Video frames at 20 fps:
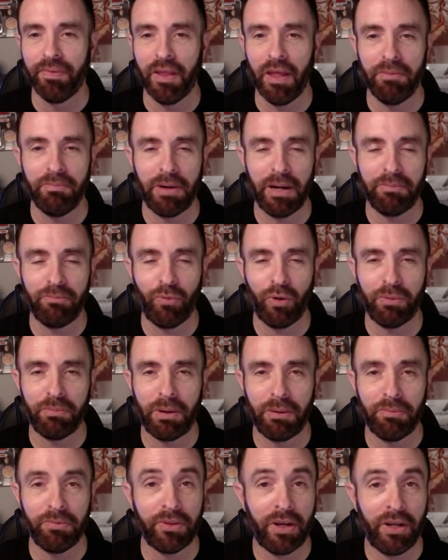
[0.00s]
in one of
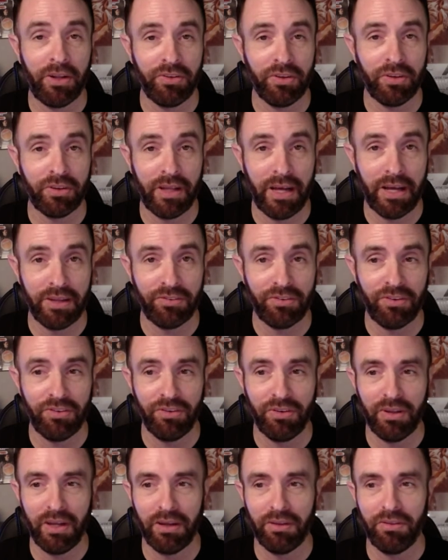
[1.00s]
my mythology classes,
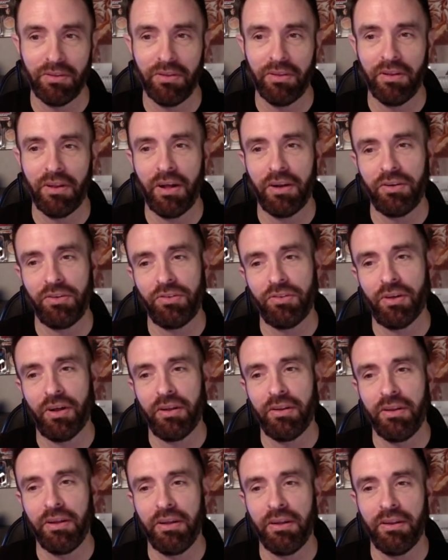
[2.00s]
and I just
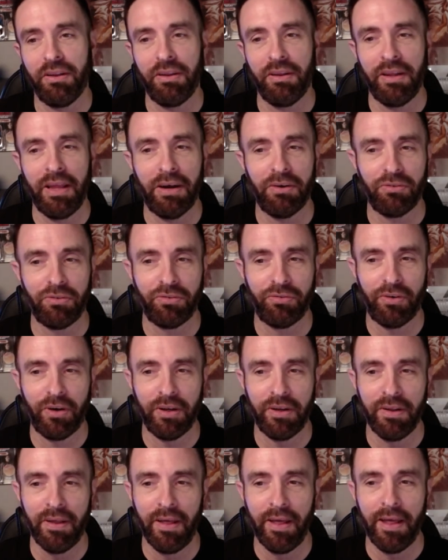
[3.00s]
thought that was
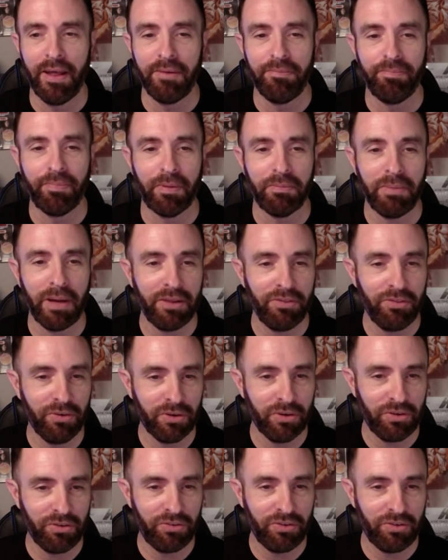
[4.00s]
fun.
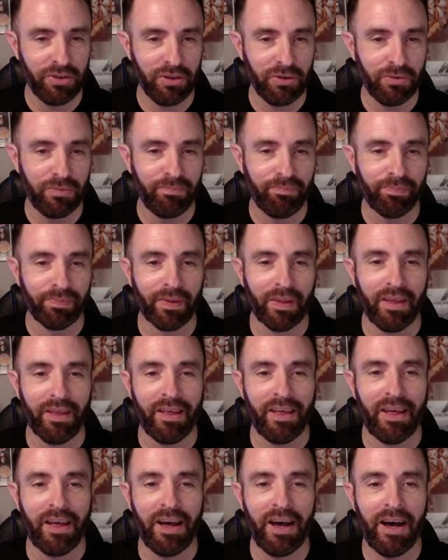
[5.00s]
Matthew, good to see you.
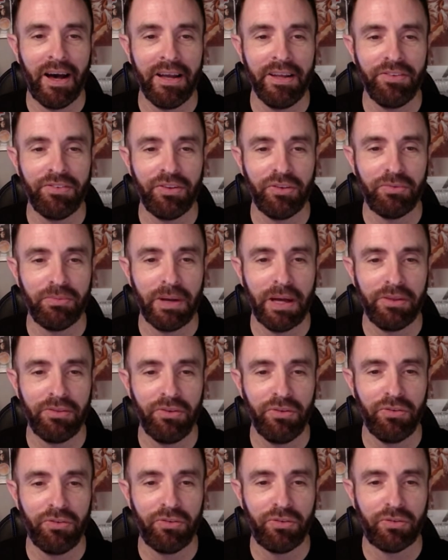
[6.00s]
He says,
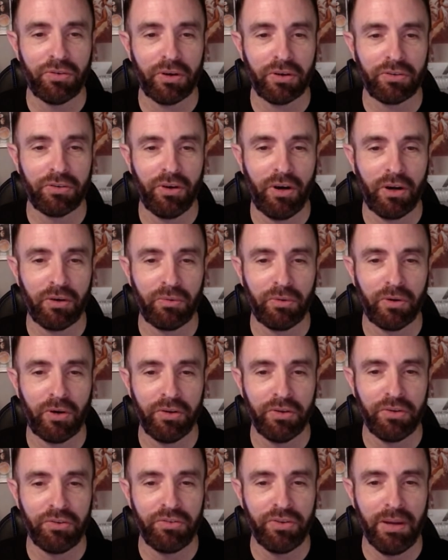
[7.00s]
Matthew's truck talk, we're
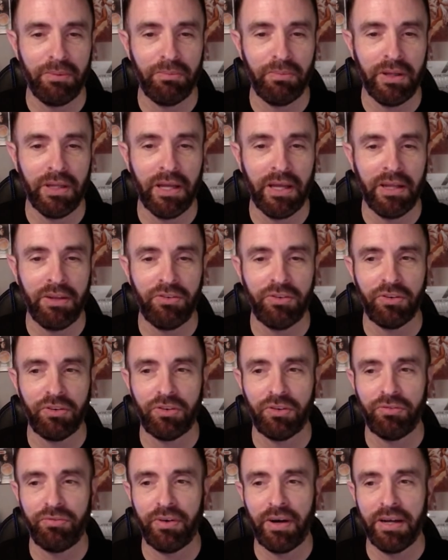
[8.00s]
all the same when the end
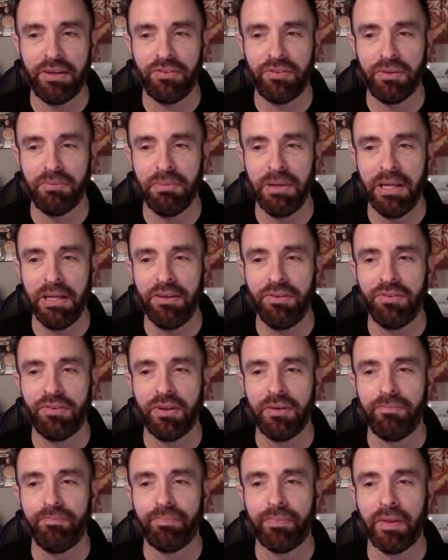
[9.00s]
justifies the means.
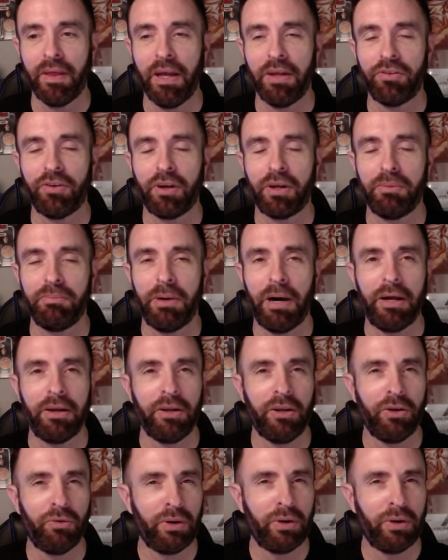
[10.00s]
Yeah, talking about,